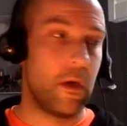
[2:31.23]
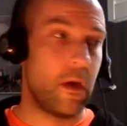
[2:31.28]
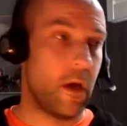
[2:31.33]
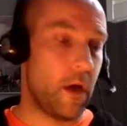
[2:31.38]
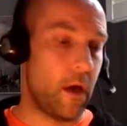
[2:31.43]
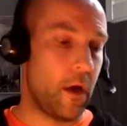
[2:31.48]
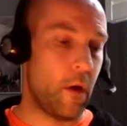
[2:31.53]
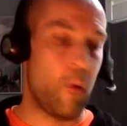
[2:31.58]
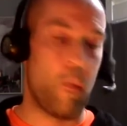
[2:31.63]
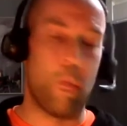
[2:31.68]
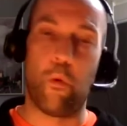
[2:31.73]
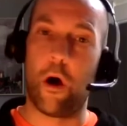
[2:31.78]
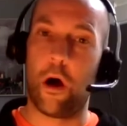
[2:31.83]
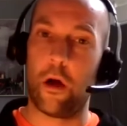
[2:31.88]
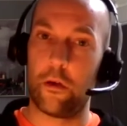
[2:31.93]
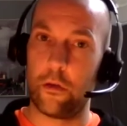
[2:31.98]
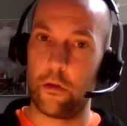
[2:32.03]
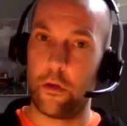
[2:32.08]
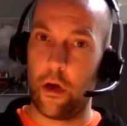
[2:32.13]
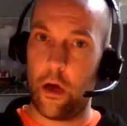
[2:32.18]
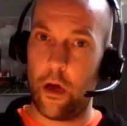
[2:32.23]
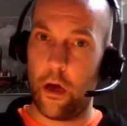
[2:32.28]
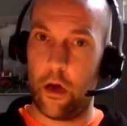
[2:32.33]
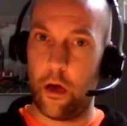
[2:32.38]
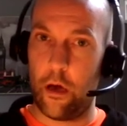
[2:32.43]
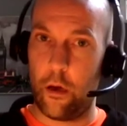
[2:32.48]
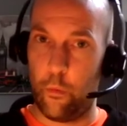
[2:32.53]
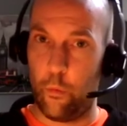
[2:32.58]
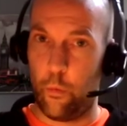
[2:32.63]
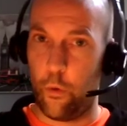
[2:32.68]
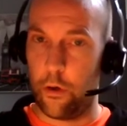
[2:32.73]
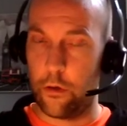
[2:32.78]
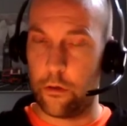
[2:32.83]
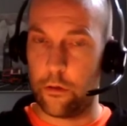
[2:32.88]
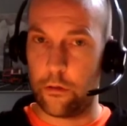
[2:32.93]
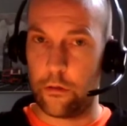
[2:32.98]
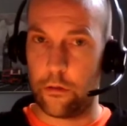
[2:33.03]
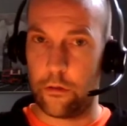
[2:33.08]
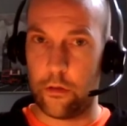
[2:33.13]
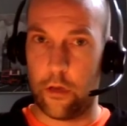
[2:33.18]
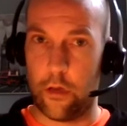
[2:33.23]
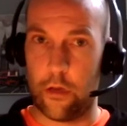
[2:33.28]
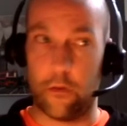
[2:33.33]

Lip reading: One was